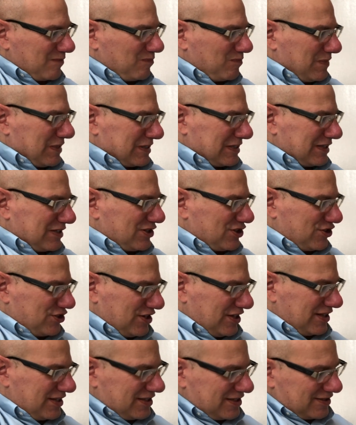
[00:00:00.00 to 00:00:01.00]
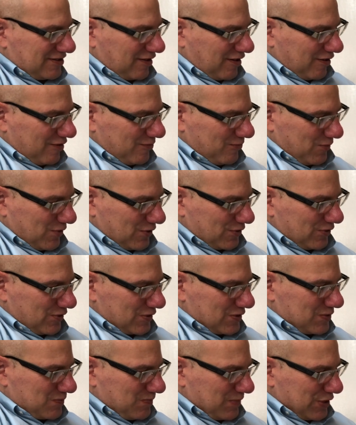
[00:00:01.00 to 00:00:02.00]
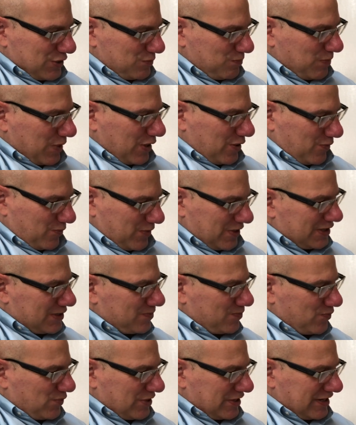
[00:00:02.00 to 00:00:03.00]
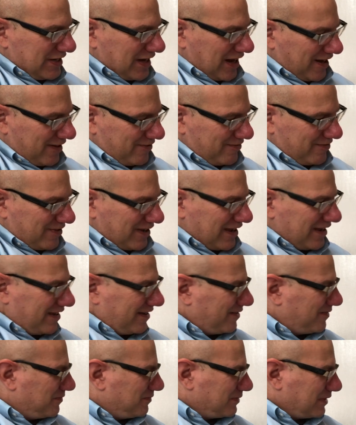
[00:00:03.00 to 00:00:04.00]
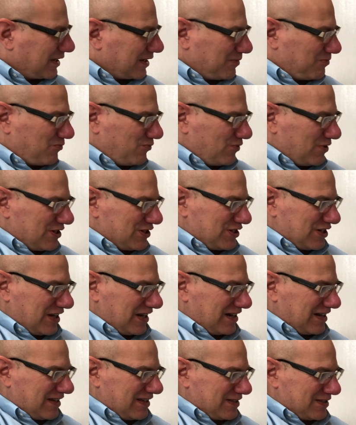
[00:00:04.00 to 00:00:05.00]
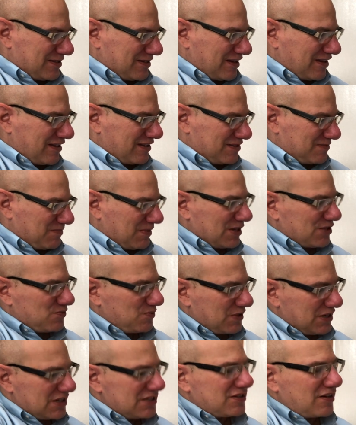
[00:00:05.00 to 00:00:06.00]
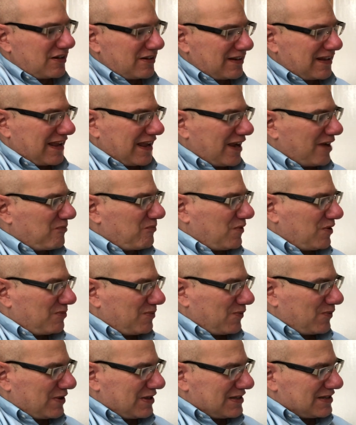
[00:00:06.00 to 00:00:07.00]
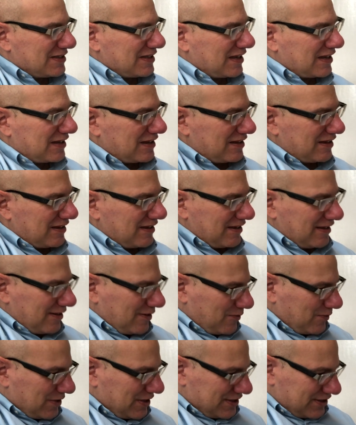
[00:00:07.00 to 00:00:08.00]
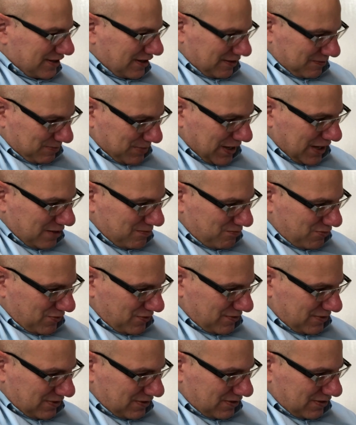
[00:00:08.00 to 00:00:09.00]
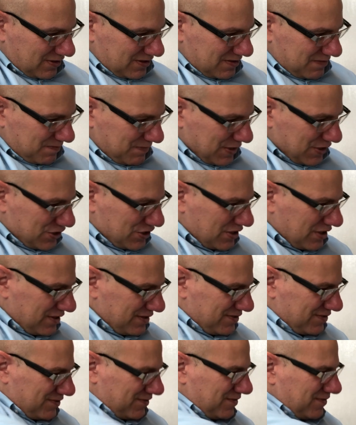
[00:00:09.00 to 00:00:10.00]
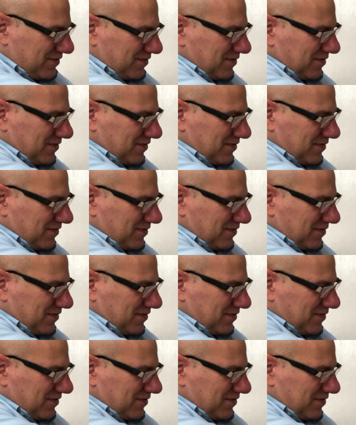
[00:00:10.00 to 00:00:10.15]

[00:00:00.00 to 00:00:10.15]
Mrs. Sheet's artwork looks much better when it's printed out. I don't appreciate it as much when it's on camera, but when it's on paper, it looks much nicer.